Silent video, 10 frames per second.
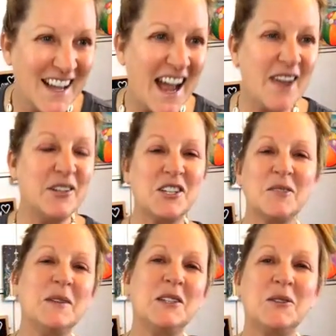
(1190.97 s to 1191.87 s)
And we should
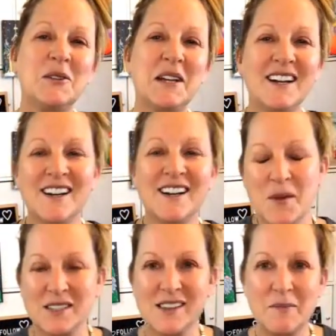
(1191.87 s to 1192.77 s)
be doing
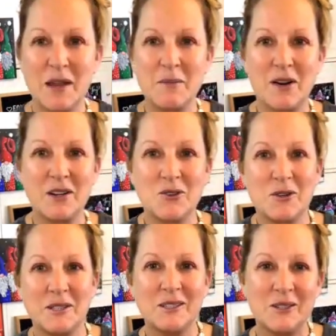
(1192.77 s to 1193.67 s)
a sled paint party
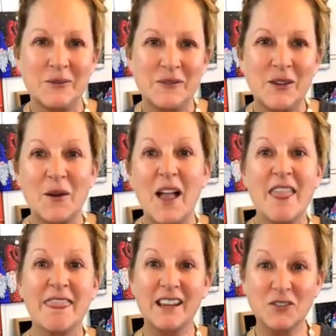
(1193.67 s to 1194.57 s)
shortly too. So
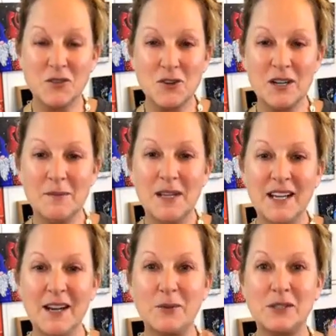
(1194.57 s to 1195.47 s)
thanks for joining me,
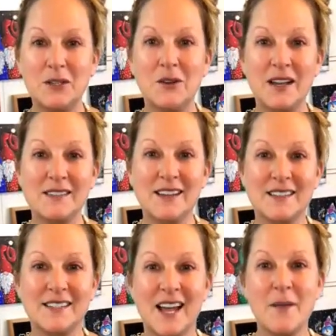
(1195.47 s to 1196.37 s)
and I will see you guys
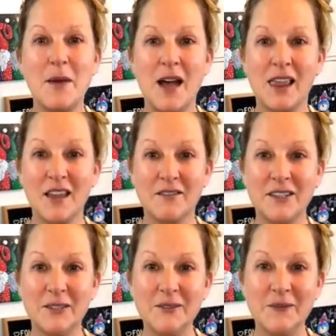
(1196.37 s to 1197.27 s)
next time. I love
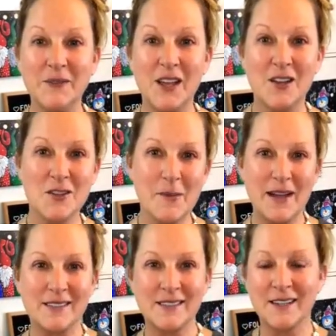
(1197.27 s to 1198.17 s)
you. You're the
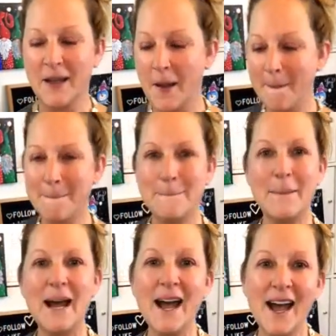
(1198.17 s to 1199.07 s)
best.
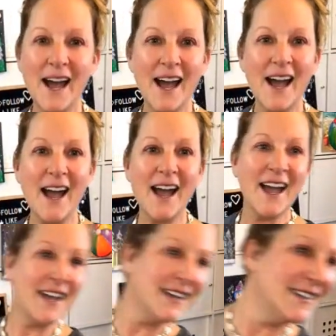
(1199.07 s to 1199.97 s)
Bye.